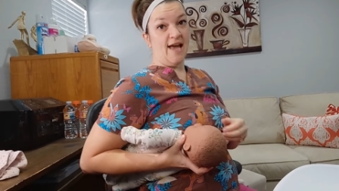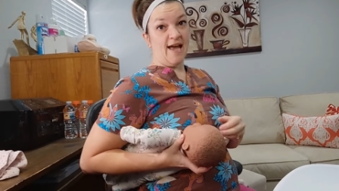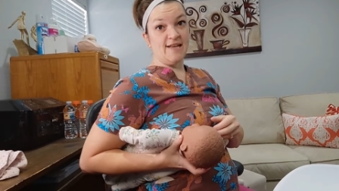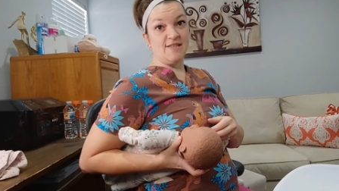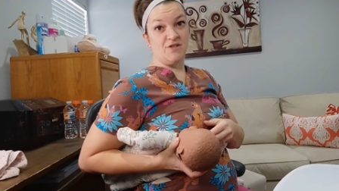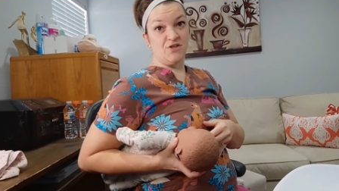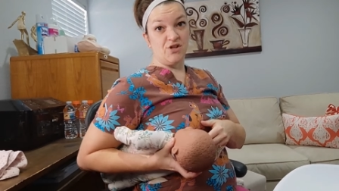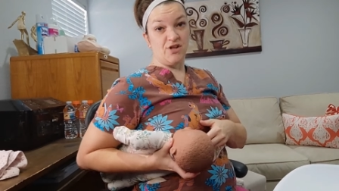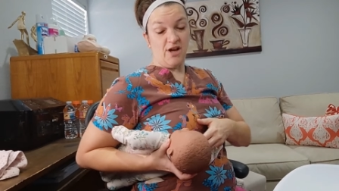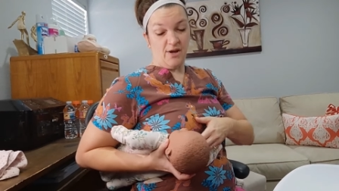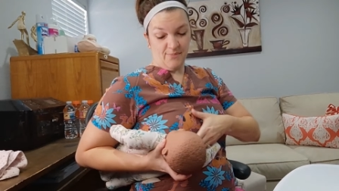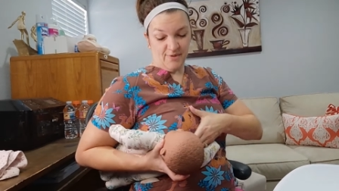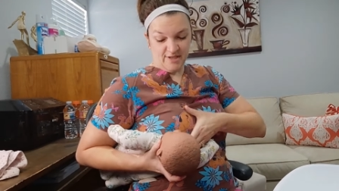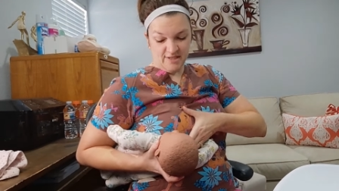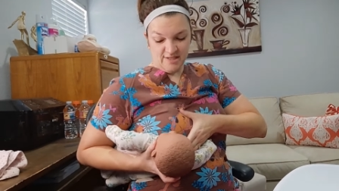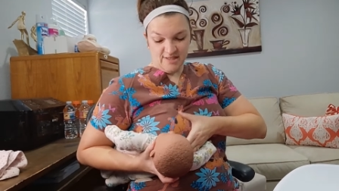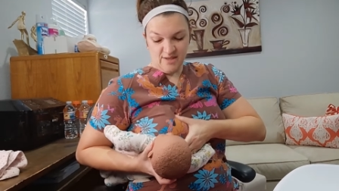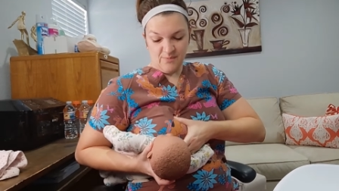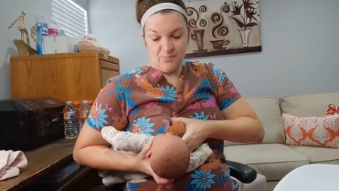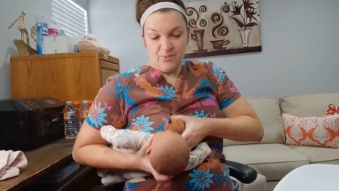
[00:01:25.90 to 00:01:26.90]
as they're coming
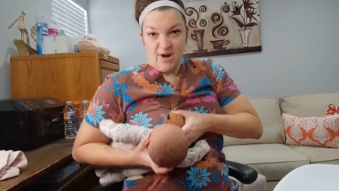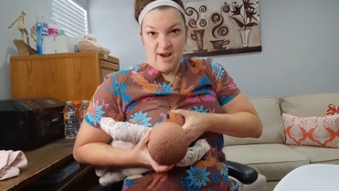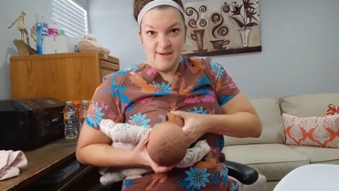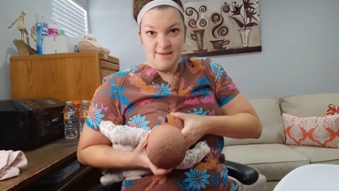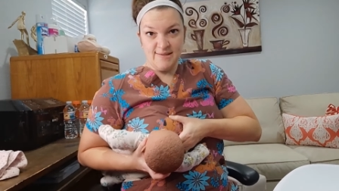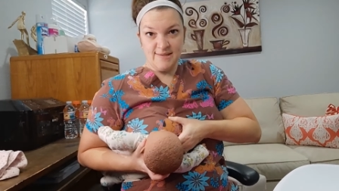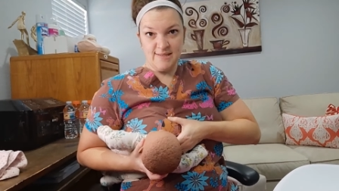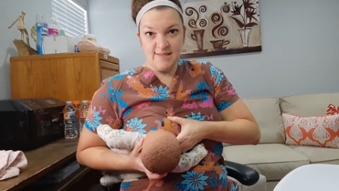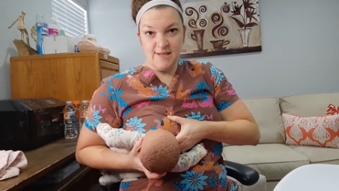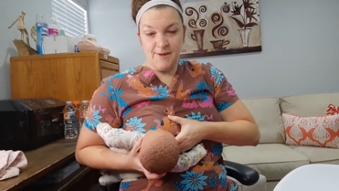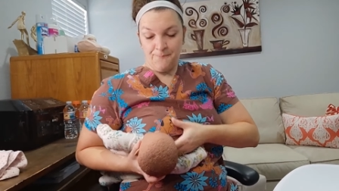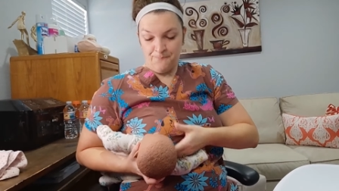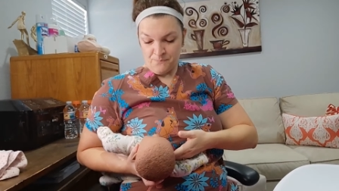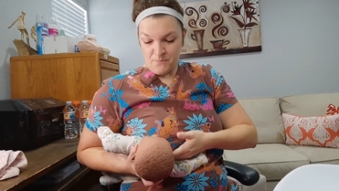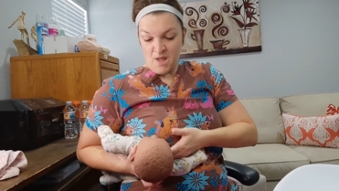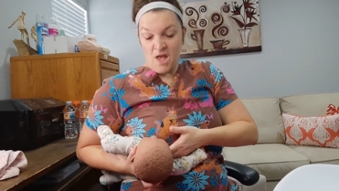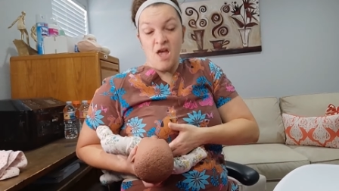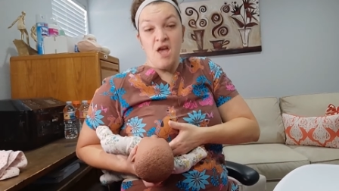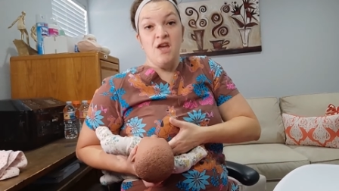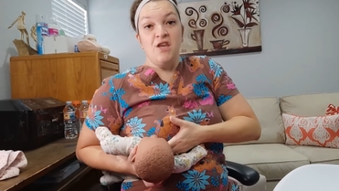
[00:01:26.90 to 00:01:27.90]
to the breast.
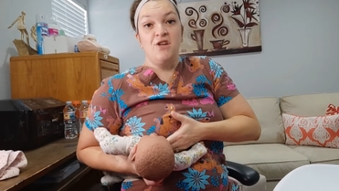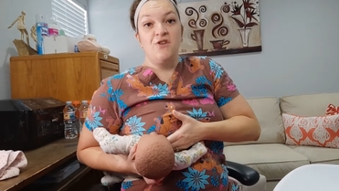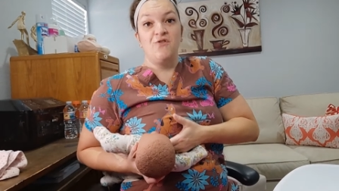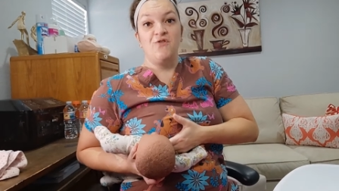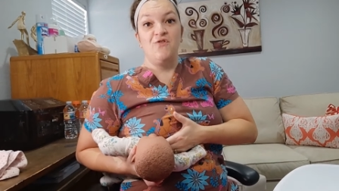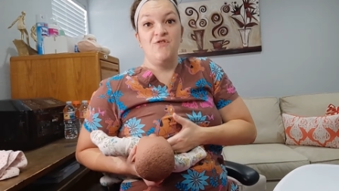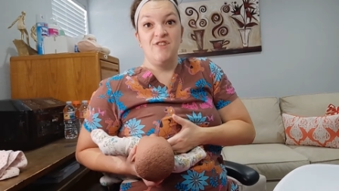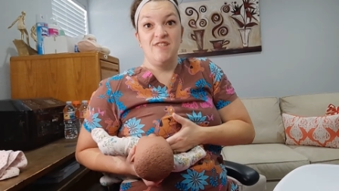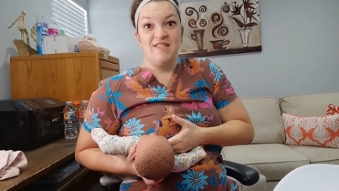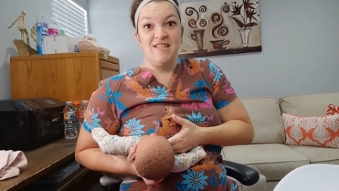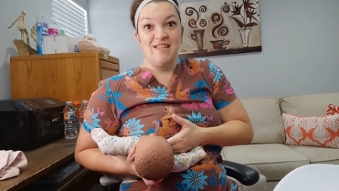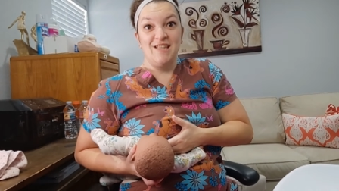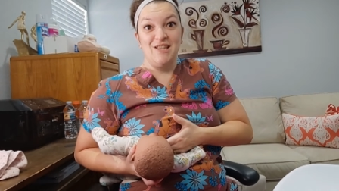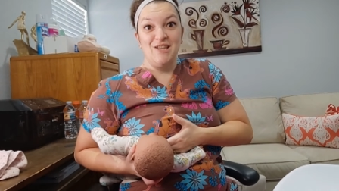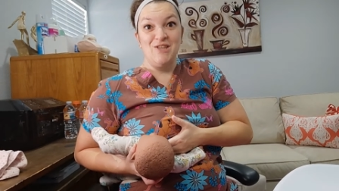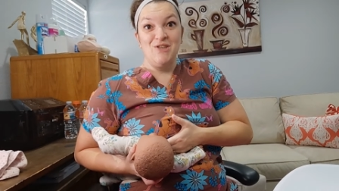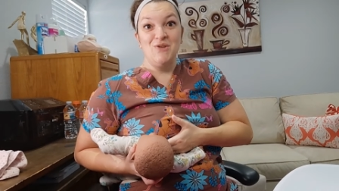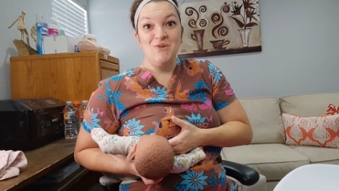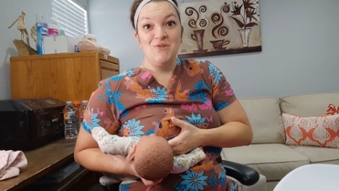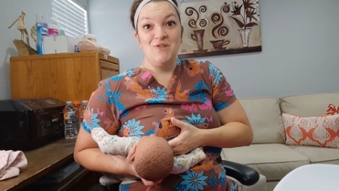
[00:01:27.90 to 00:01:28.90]
You're
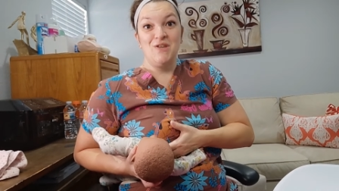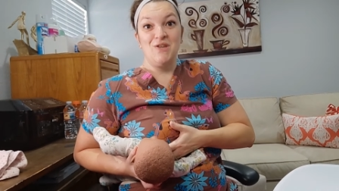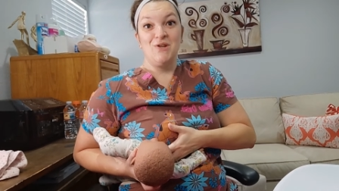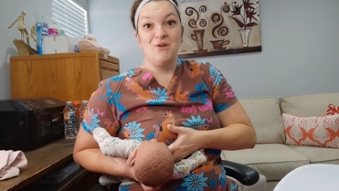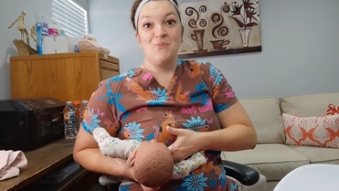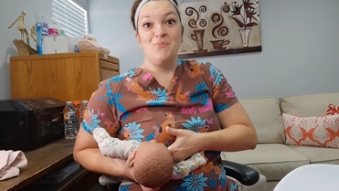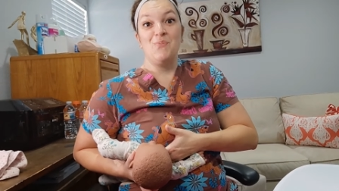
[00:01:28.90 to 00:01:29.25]
physically using your